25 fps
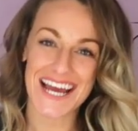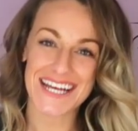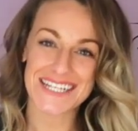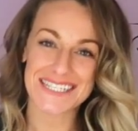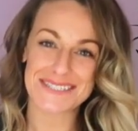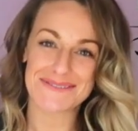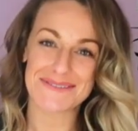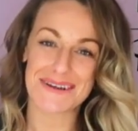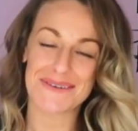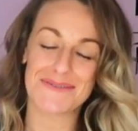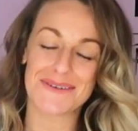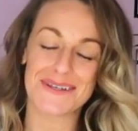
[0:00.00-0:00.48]

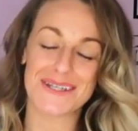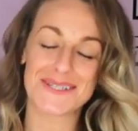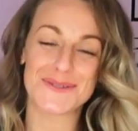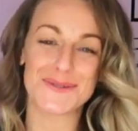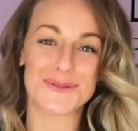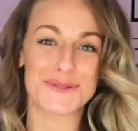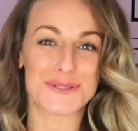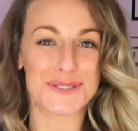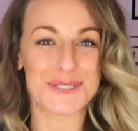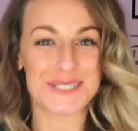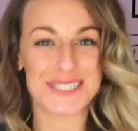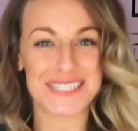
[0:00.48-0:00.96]
item I'm going to
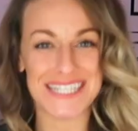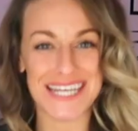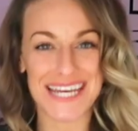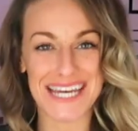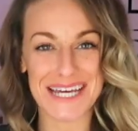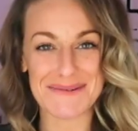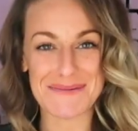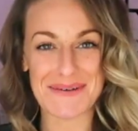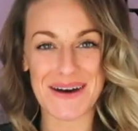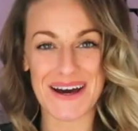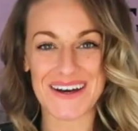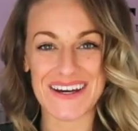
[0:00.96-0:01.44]
talk to you
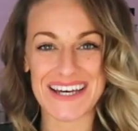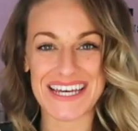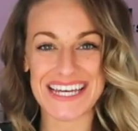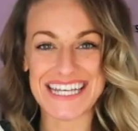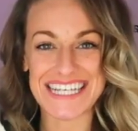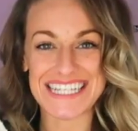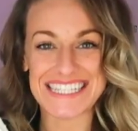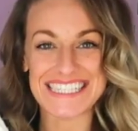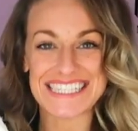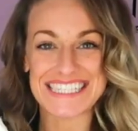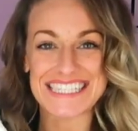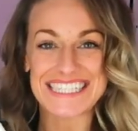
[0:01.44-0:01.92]
today about
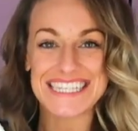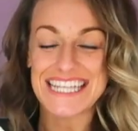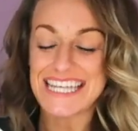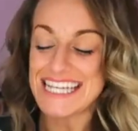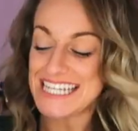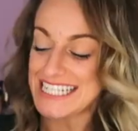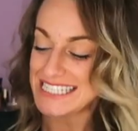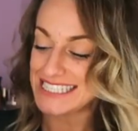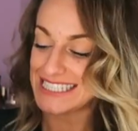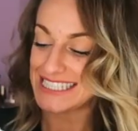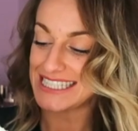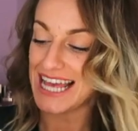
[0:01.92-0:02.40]
is
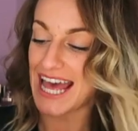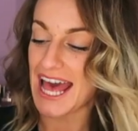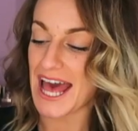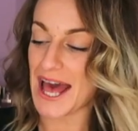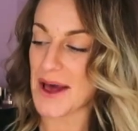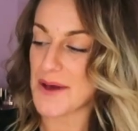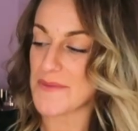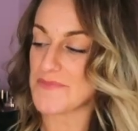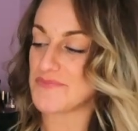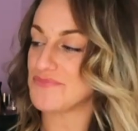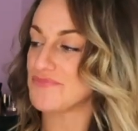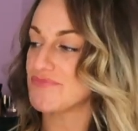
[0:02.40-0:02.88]
this
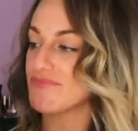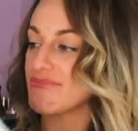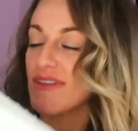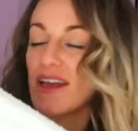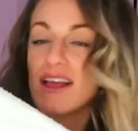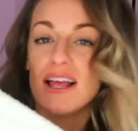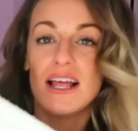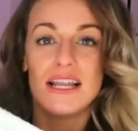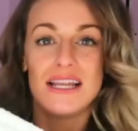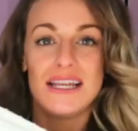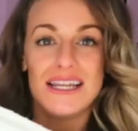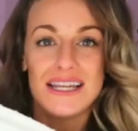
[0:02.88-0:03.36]
um,
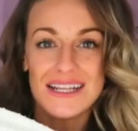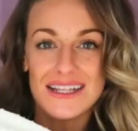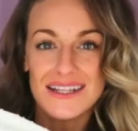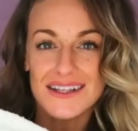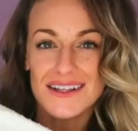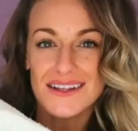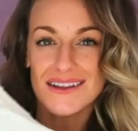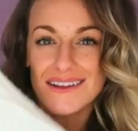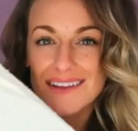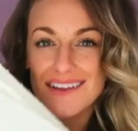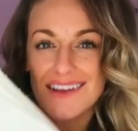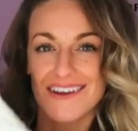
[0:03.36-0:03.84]

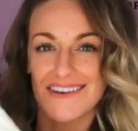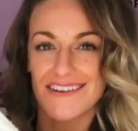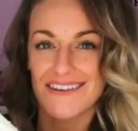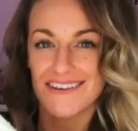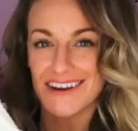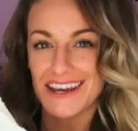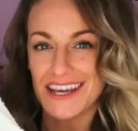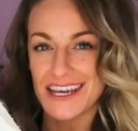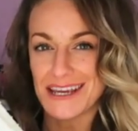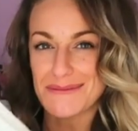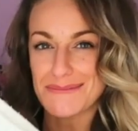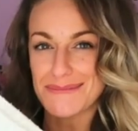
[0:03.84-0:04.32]
little
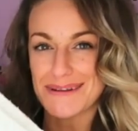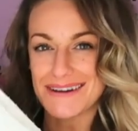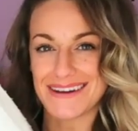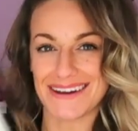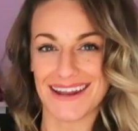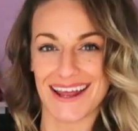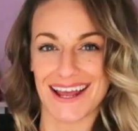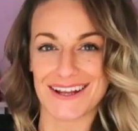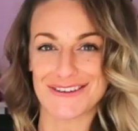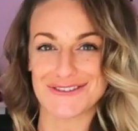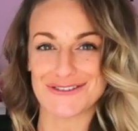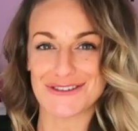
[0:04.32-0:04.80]
cream
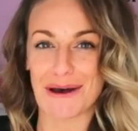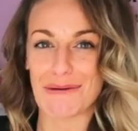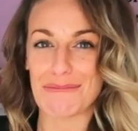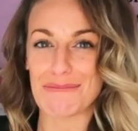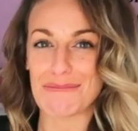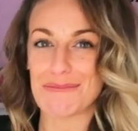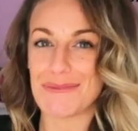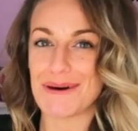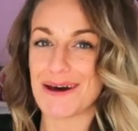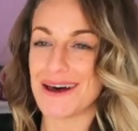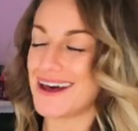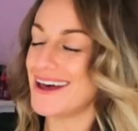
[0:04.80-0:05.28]
knit
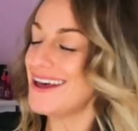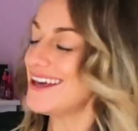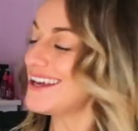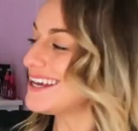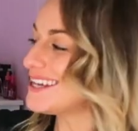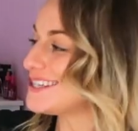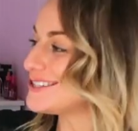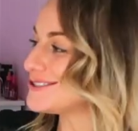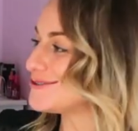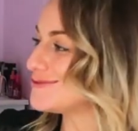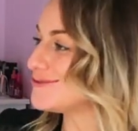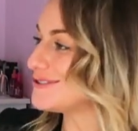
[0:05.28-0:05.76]
jumper.
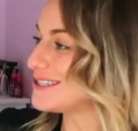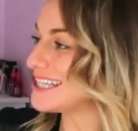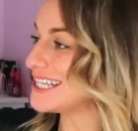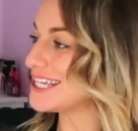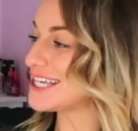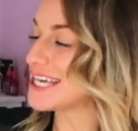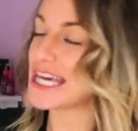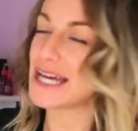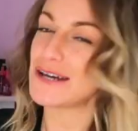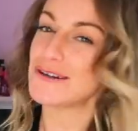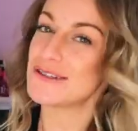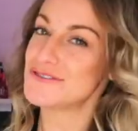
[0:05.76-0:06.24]
It's really
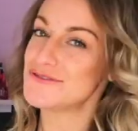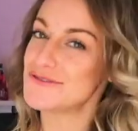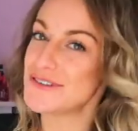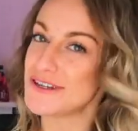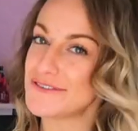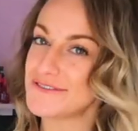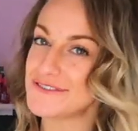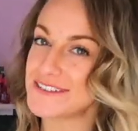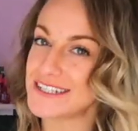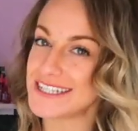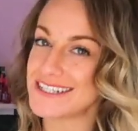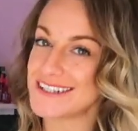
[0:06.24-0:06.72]
cute. It was
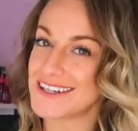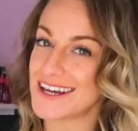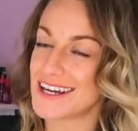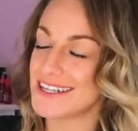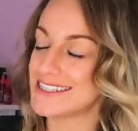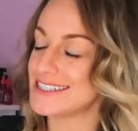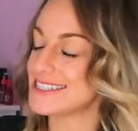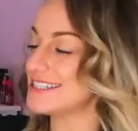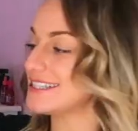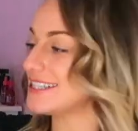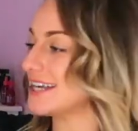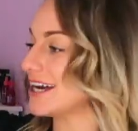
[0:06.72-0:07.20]

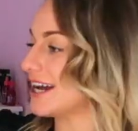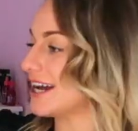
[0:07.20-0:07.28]
$15.99.